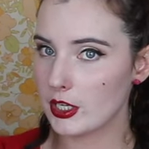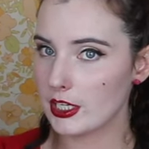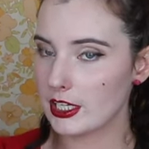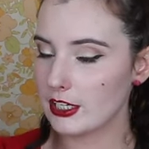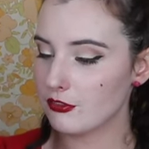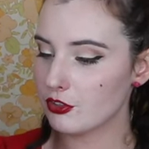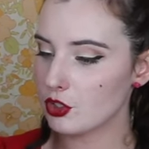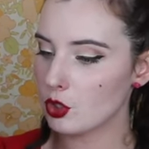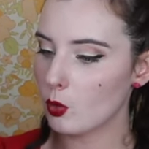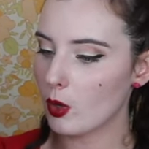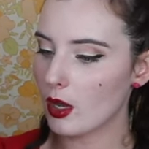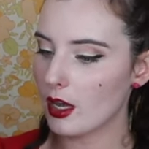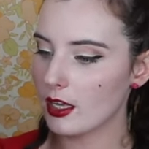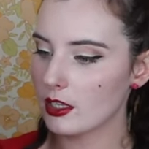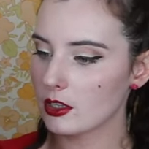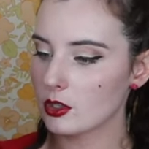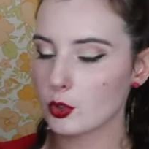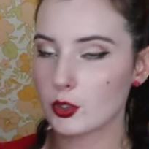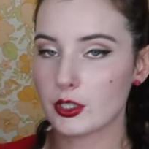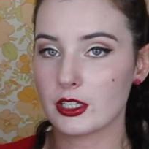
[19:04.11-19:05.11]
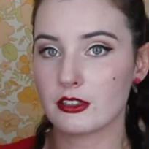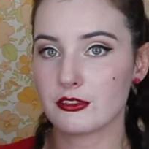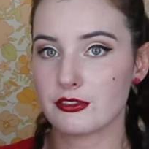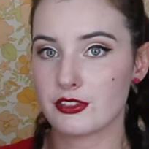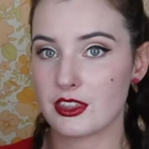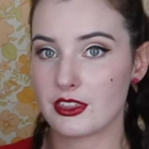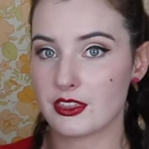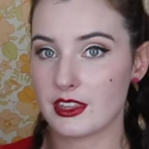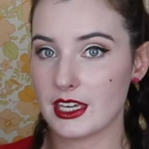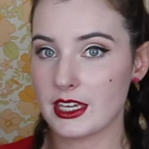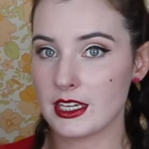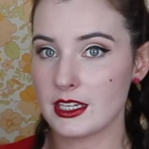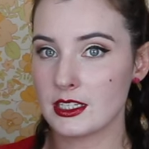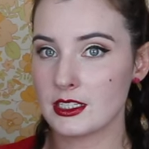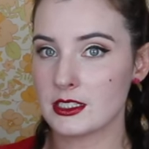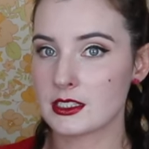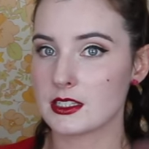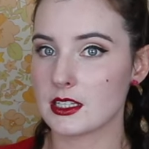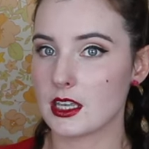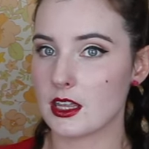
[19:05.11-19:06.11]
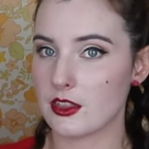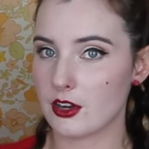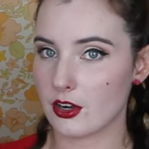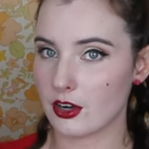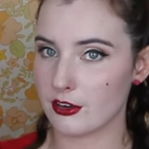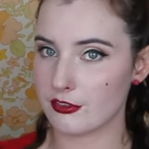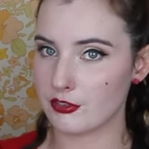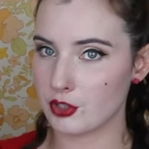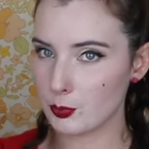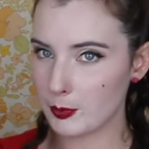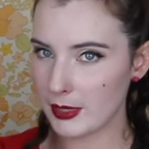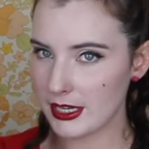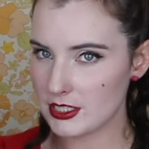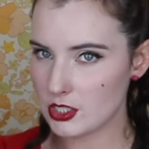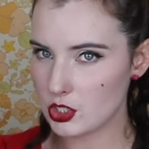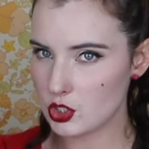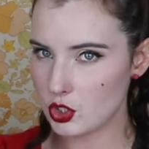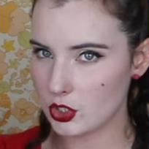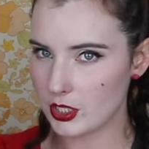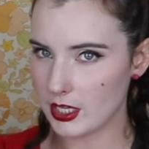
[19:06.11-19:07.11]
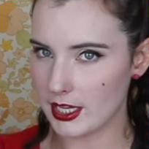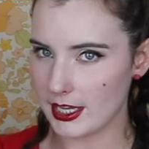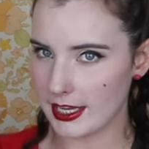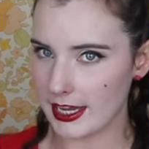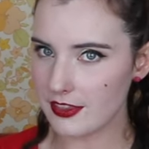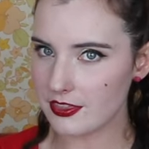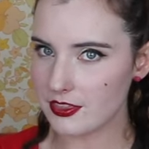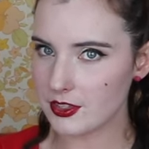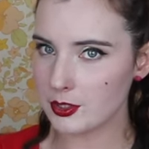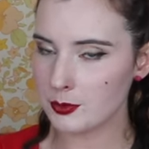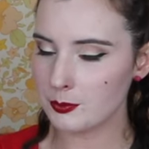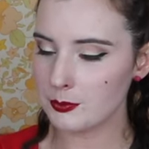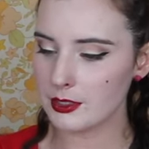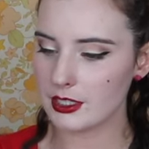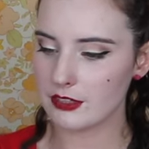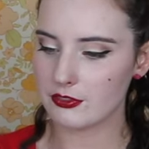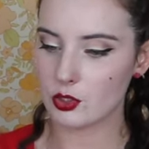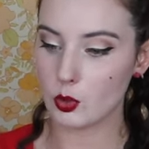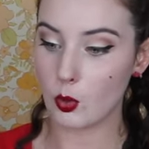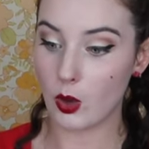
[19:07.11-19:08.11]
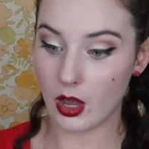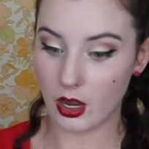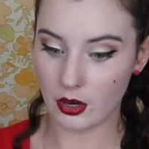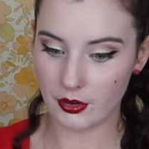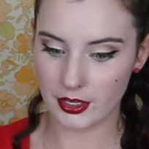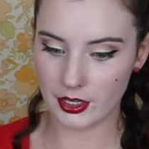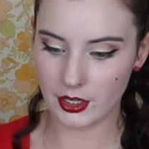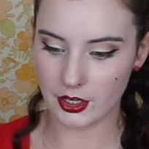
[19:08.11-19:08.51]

If you are looking for these, there are a few places you can get them if you are in